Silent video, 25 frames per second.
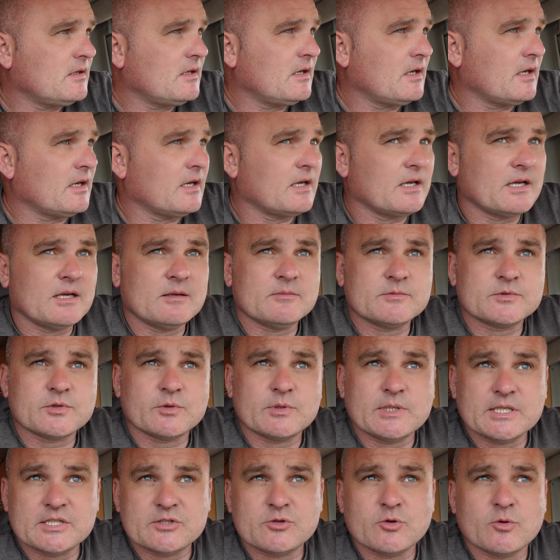Um,
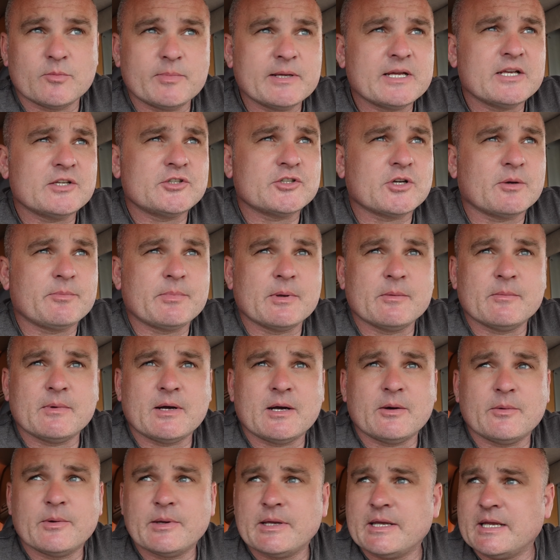so we need to do a bit of shopping
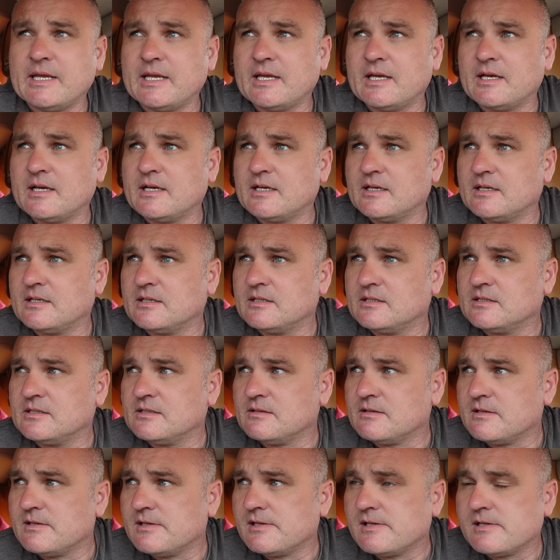while we're here,
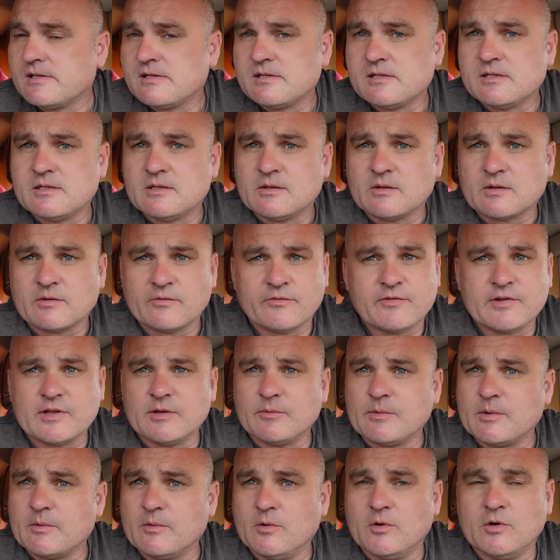fill
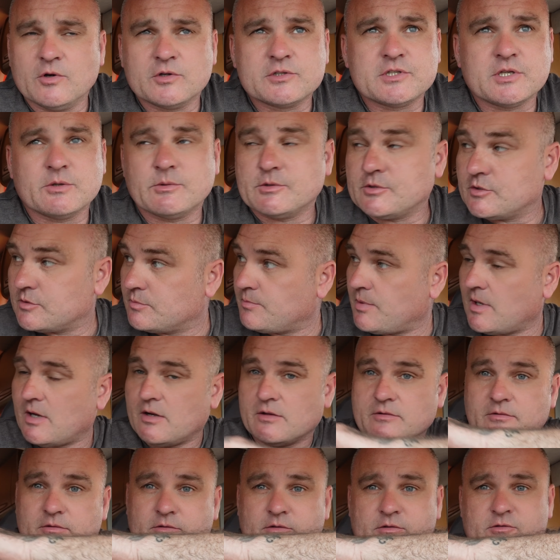it with water. We just
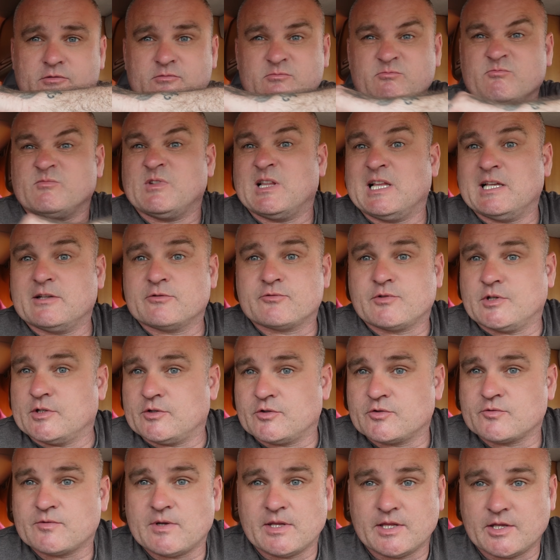parked literally
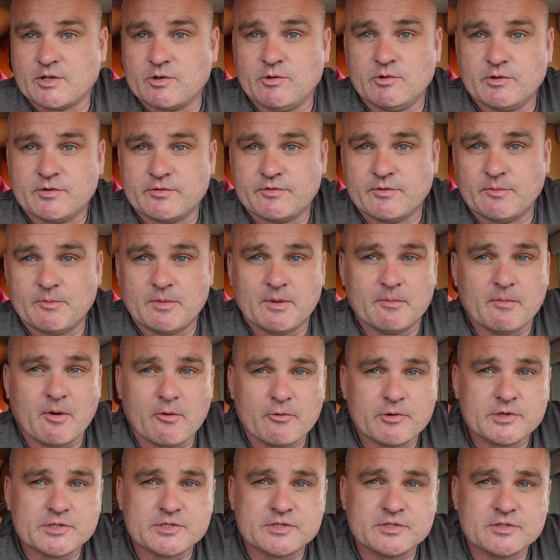just round the corner from the
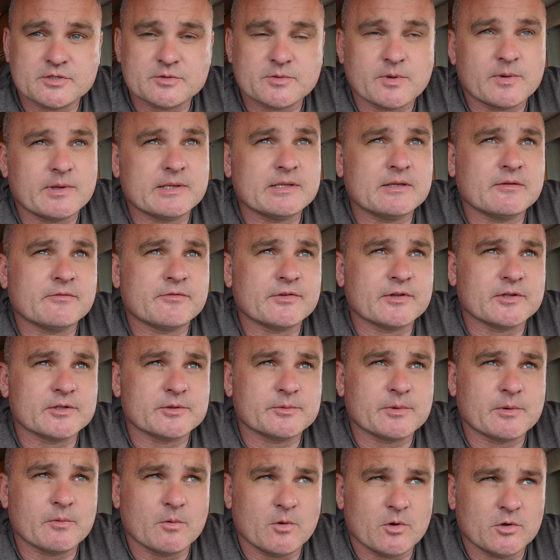Morrisons. We went and
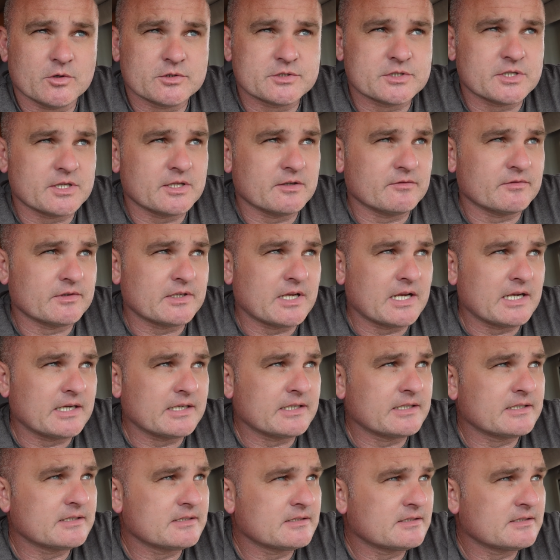filled it with water the other day.